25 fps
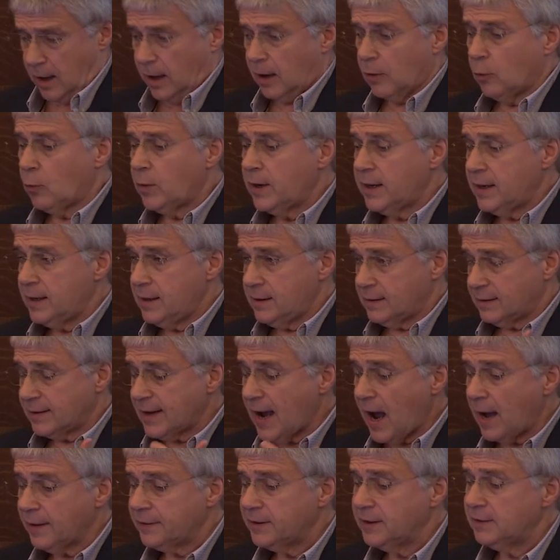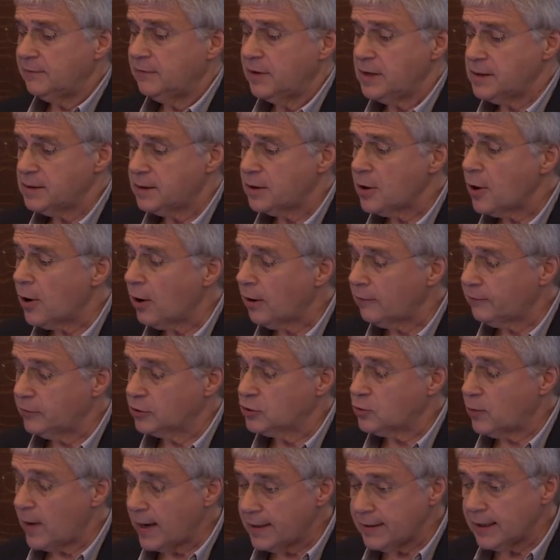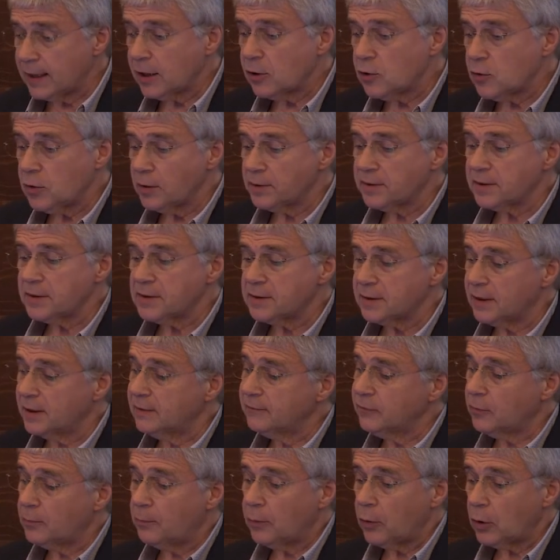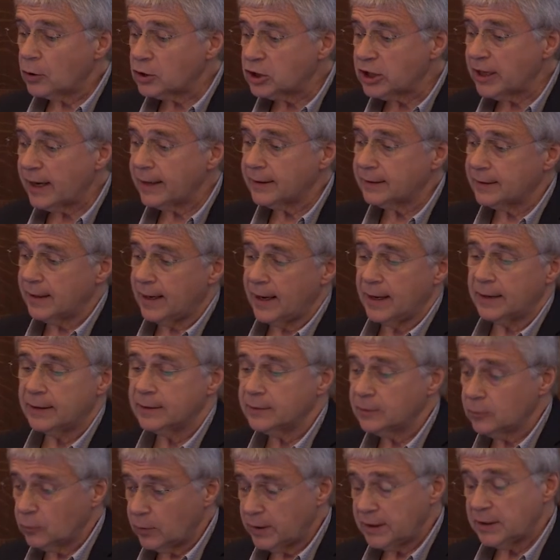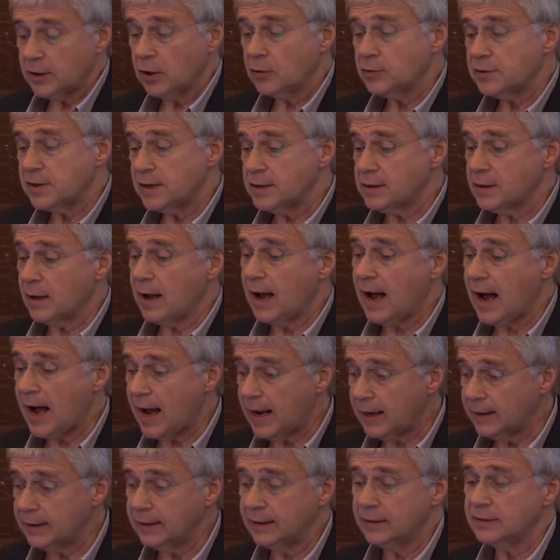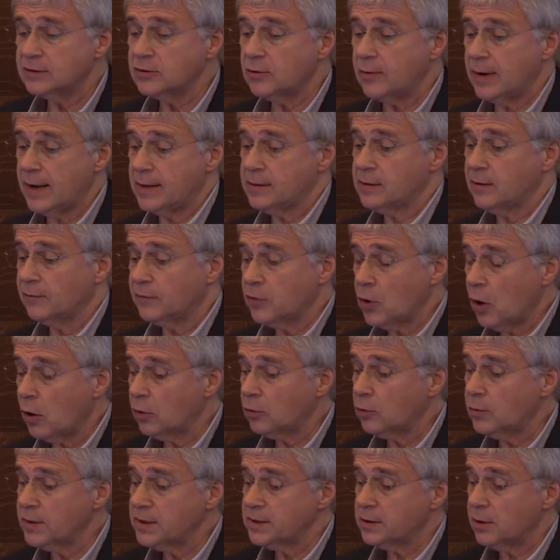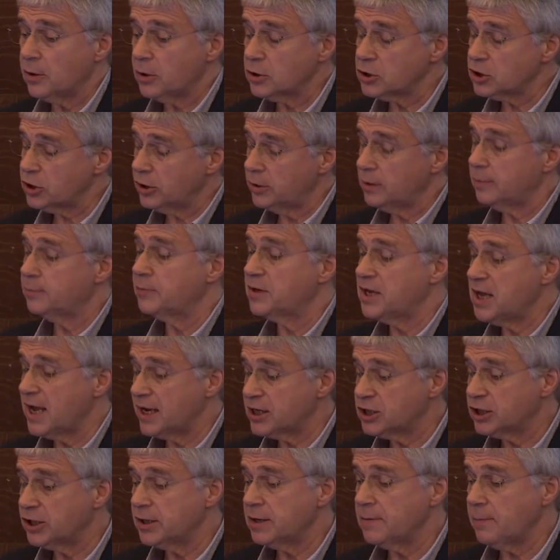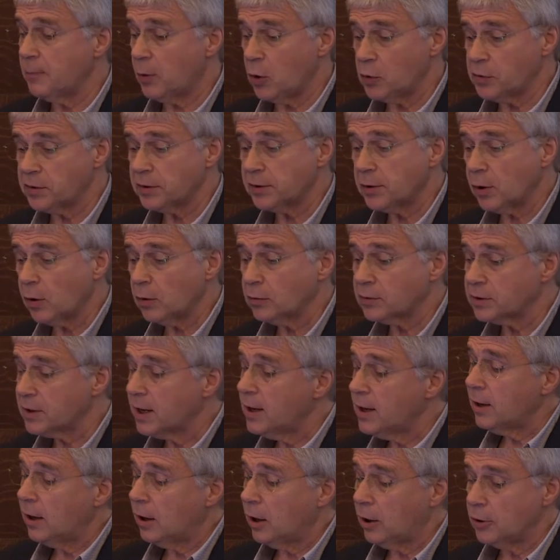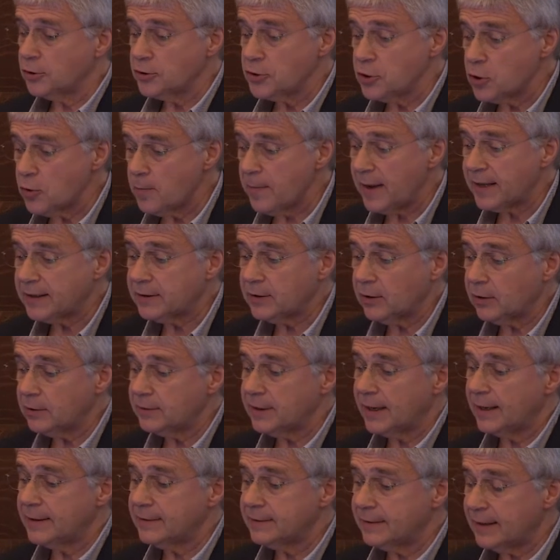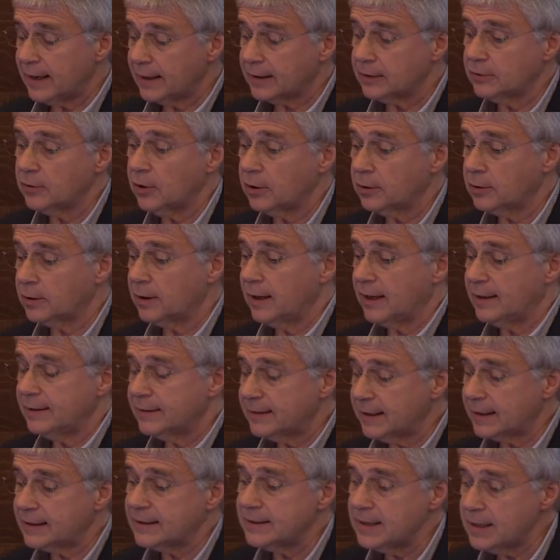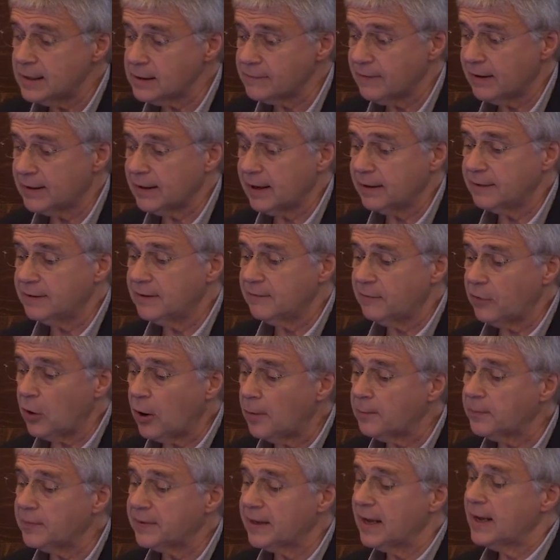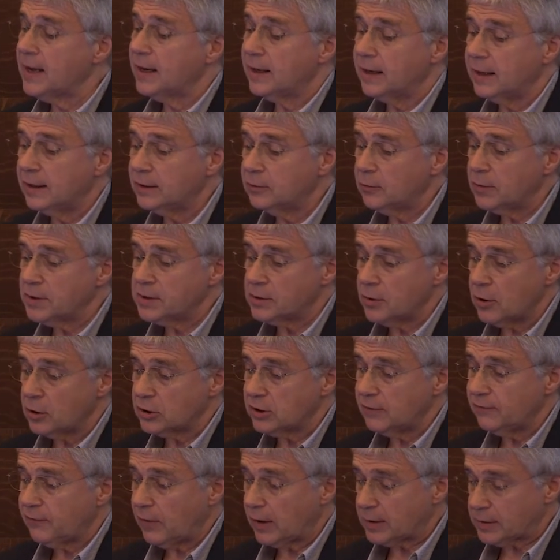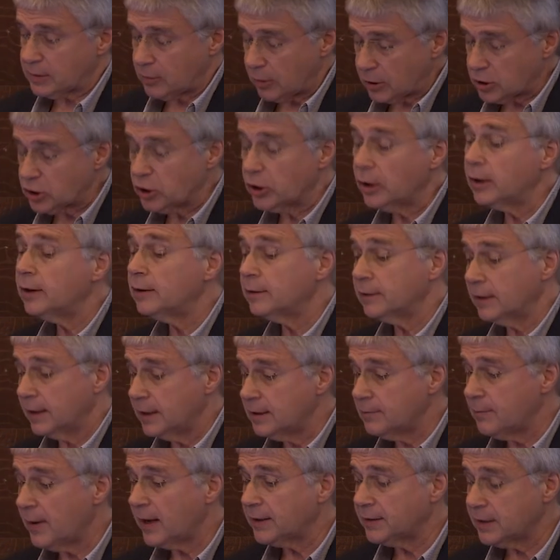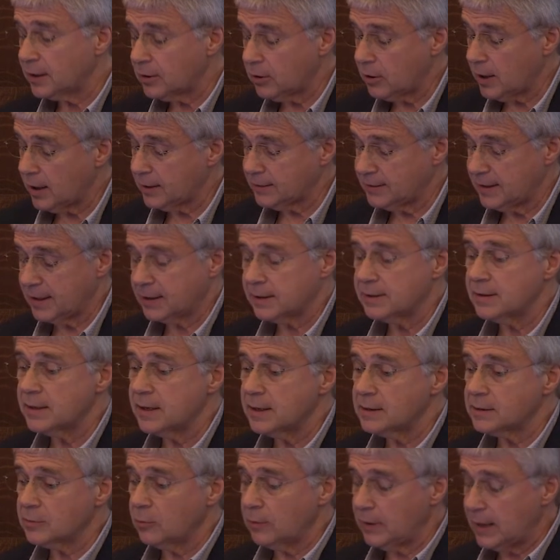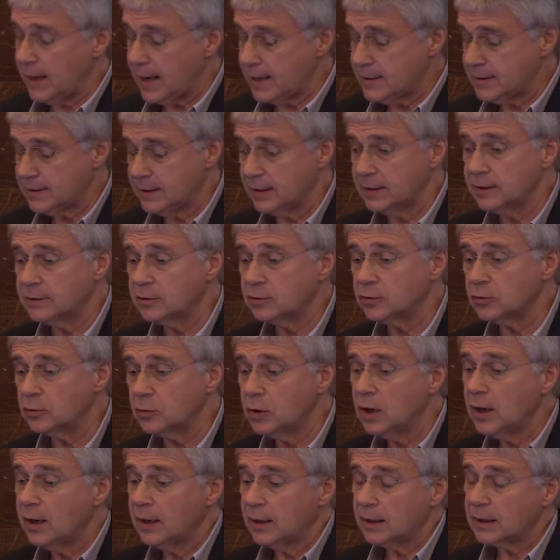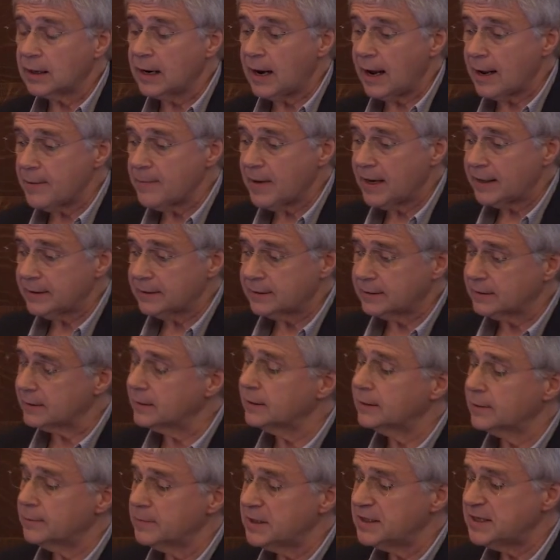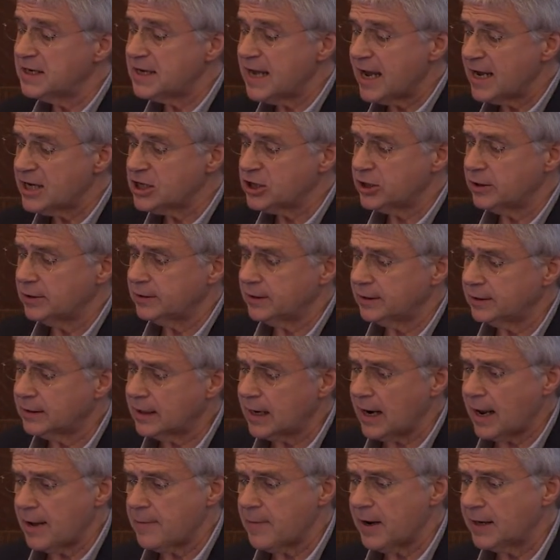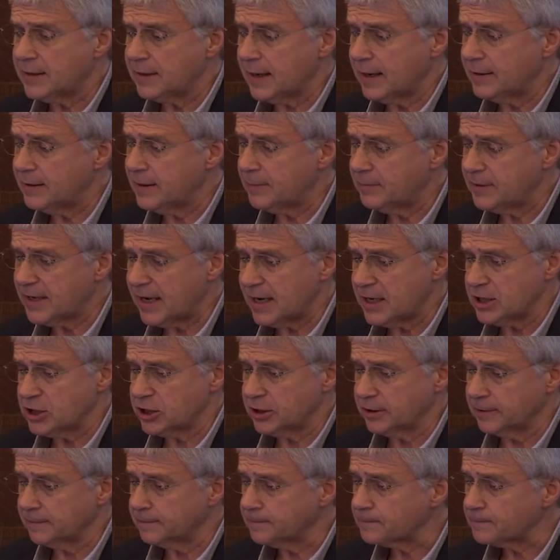We started this year the training courses in the project, and we noticed a high interest of young researchers, PhD, postdocs, on new methods and techniques that are developed in research infrastructure, in particular techniques related to climate mitigation and climate adaptation.